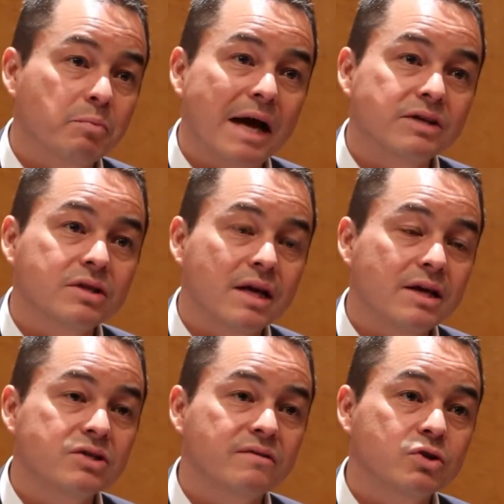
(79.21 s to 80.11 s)
past the
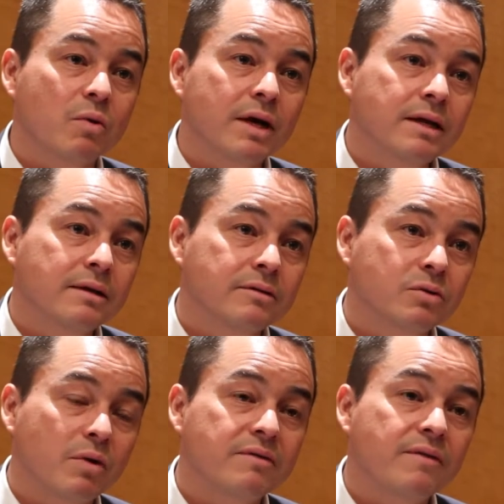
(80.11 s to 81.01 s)
age of 20,
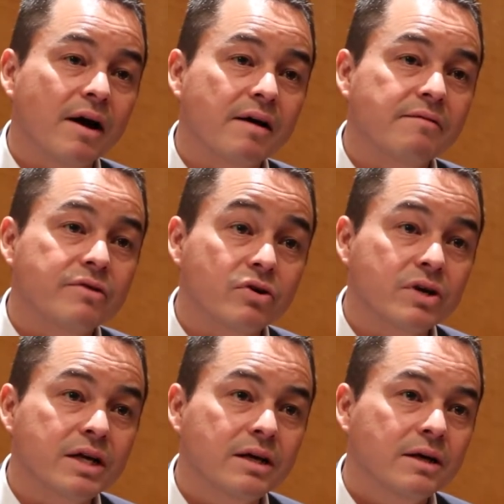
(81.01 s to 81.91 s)
25,
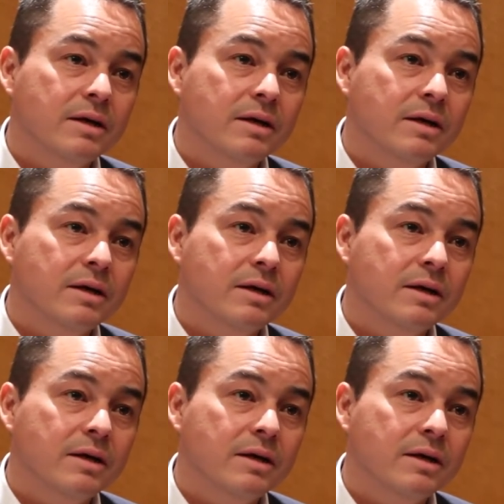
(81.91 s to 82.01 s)
30.